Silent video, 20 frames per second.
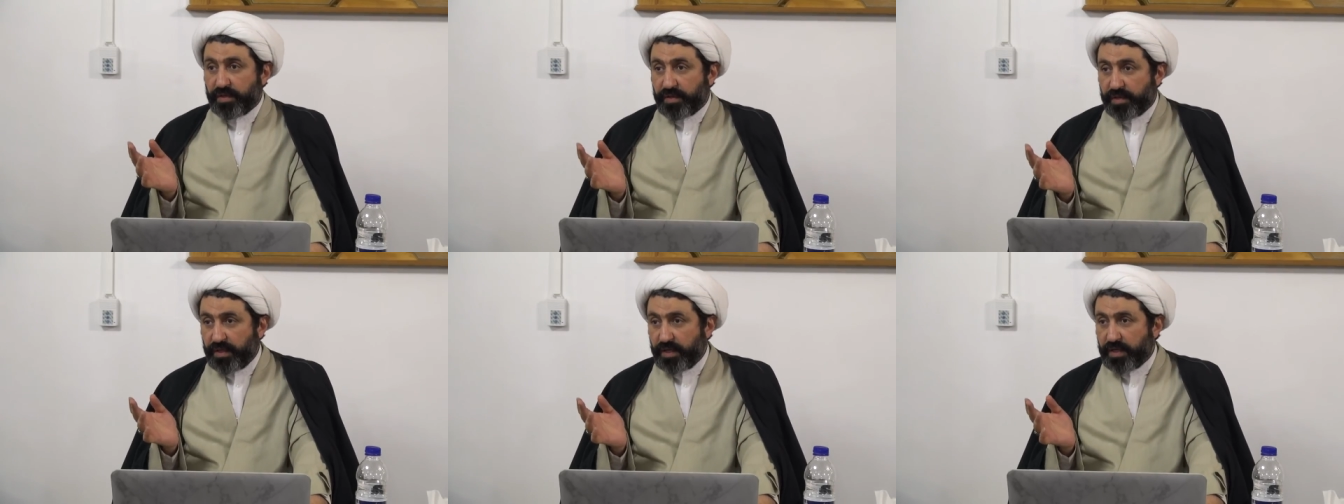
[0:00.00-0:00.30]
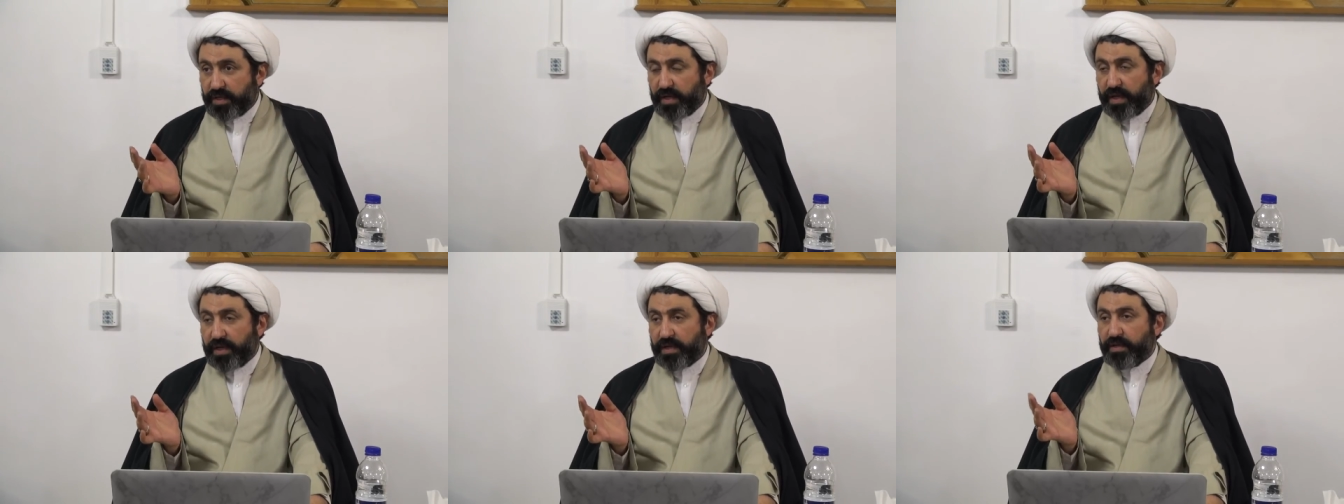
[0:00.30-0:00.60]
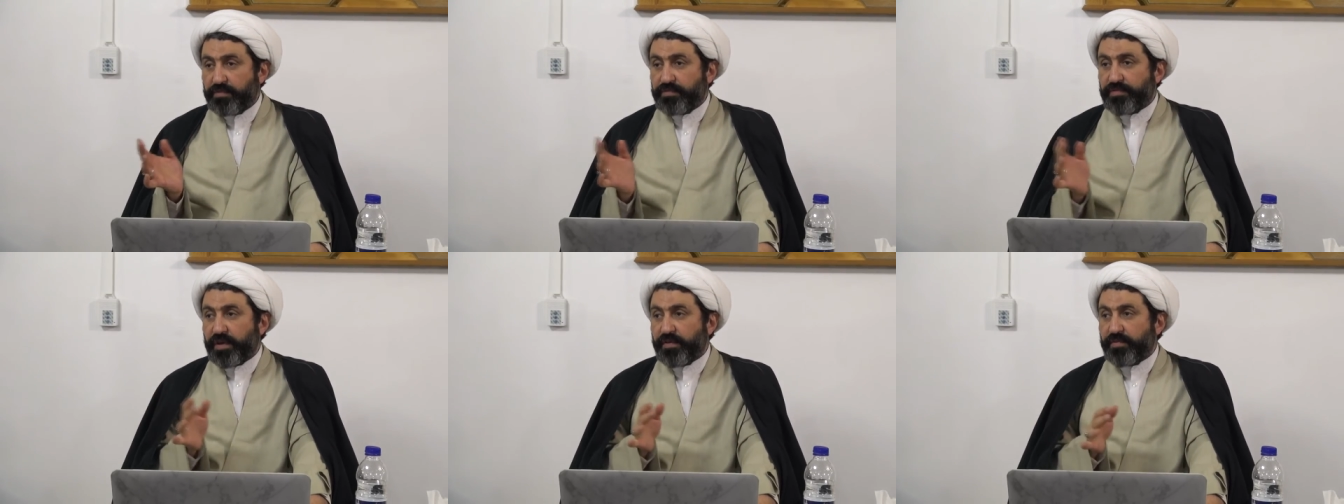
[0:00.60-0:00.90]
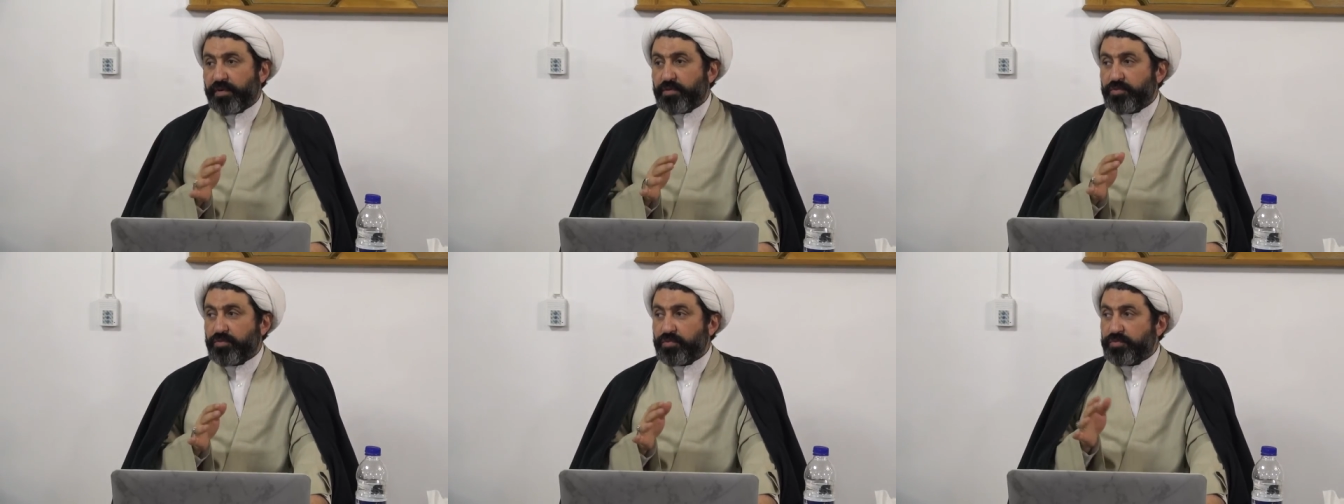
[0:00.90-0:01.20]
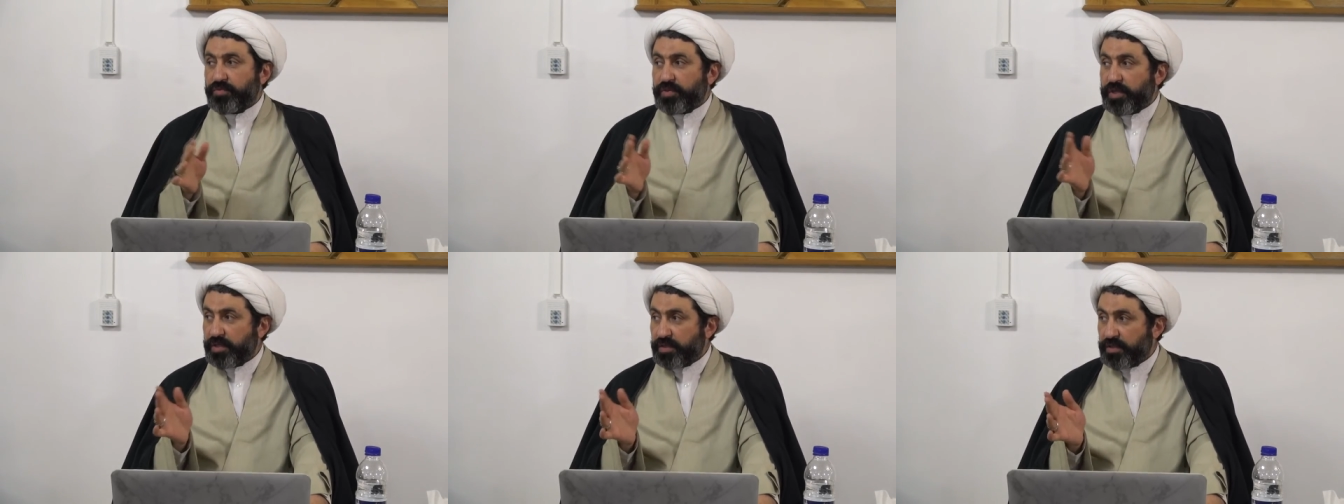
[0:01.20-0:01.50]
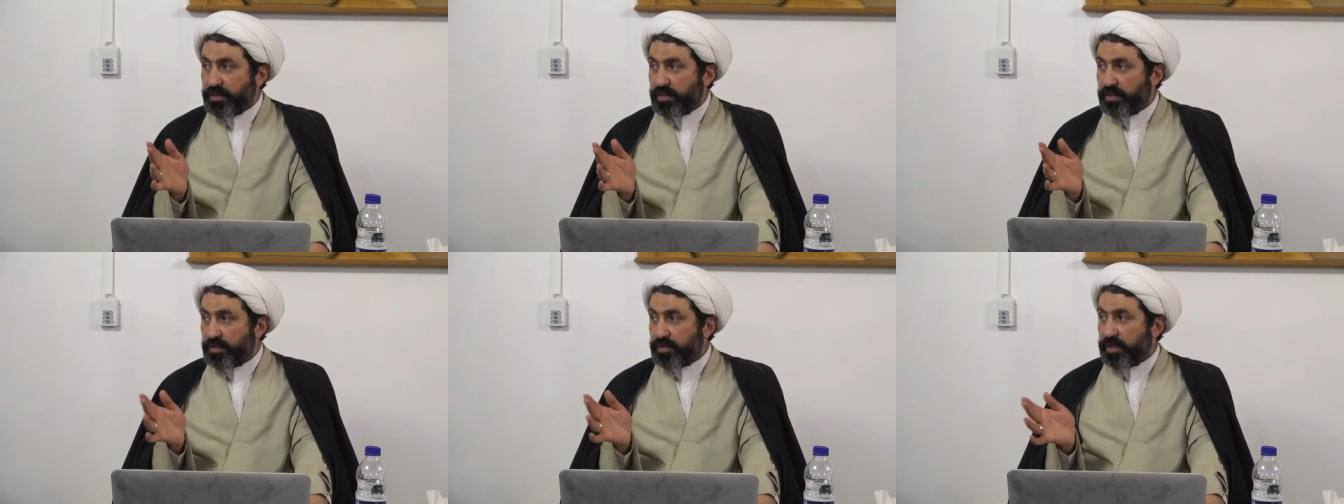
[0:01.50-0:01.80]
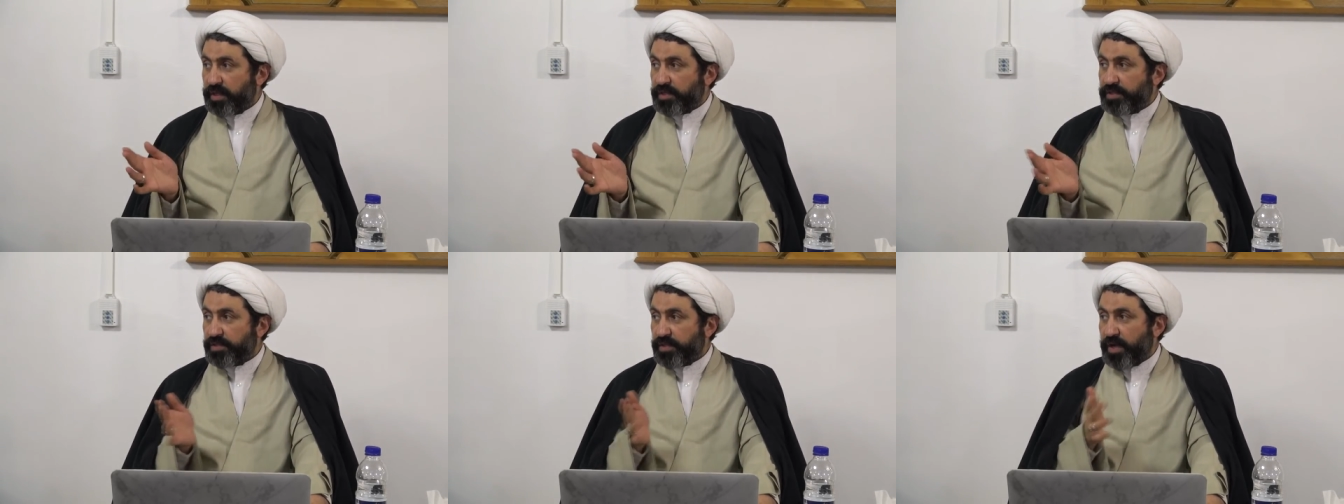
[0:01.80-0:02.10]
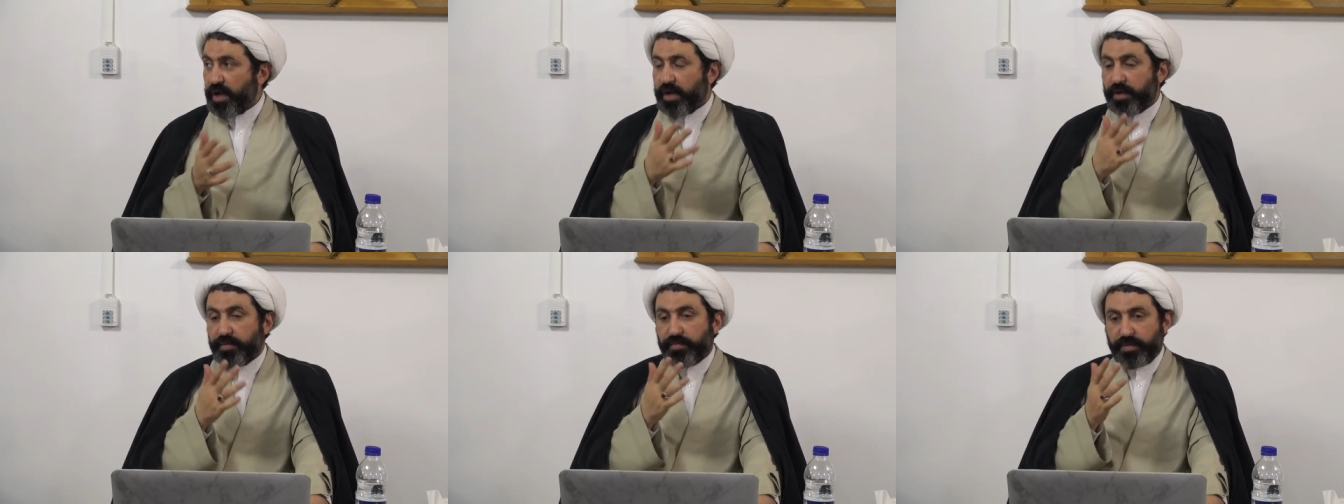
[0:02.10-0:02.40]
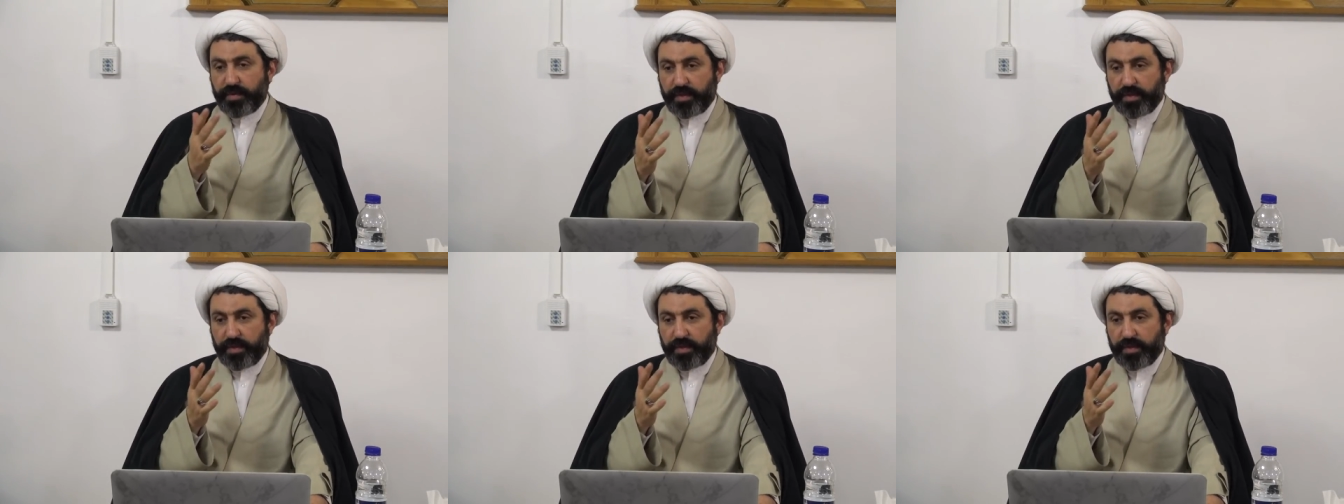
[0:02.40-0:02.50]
thick and if I want to read, it takes time.